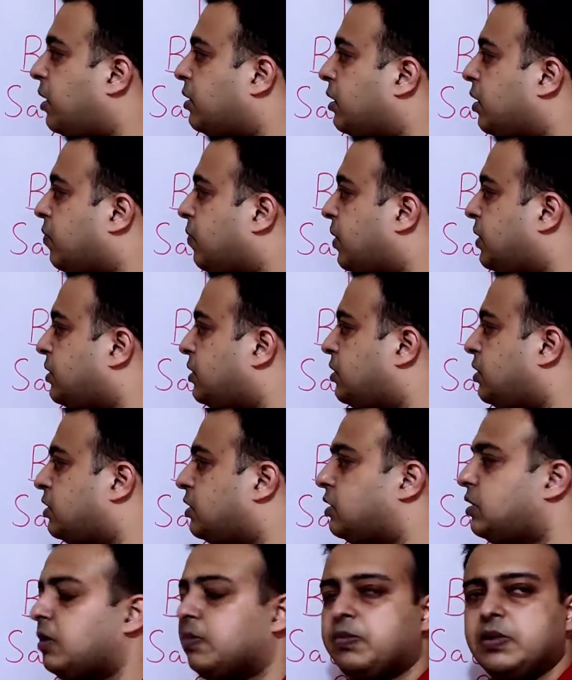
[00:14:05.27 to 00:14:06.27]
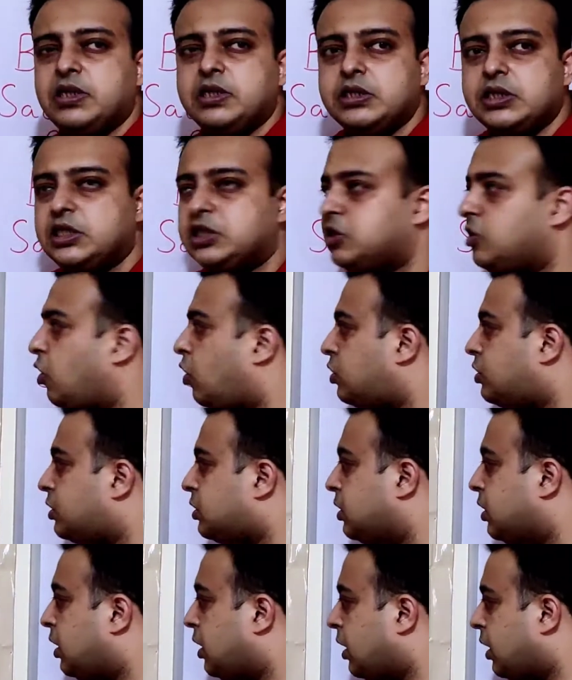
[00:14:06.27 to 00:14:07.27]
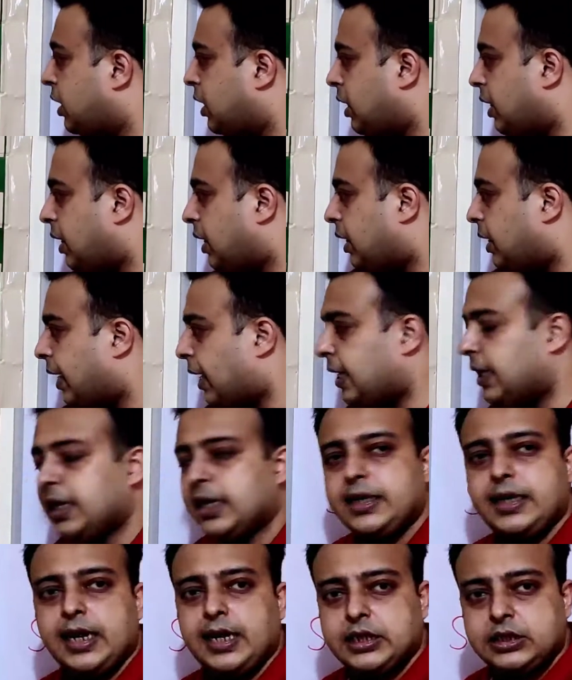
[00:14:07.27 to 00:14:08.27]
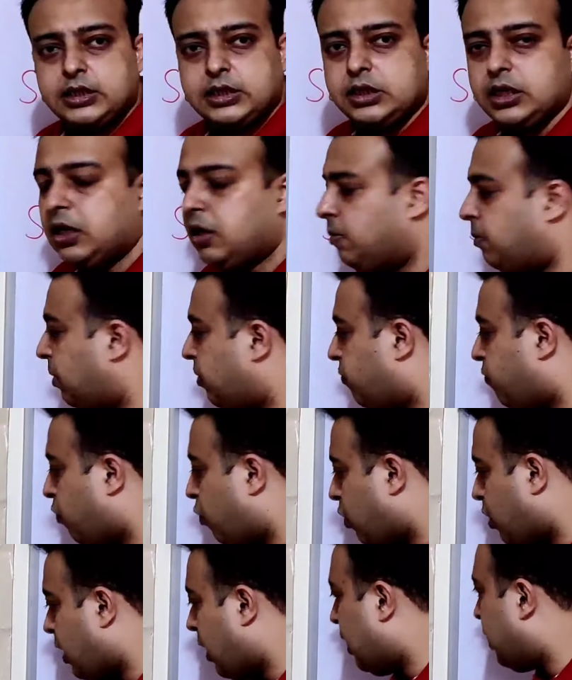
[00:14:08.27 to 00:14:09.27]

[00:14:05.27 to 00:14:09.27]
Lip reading: otherwise just the piece is lost. Knight attacks still b4